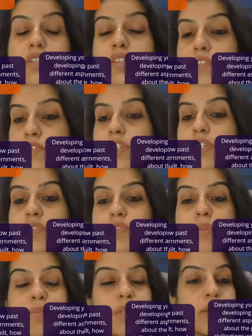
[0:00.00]
different
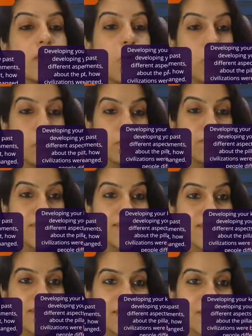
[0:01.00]
from their own,
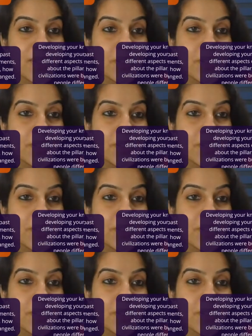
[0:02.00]
basically.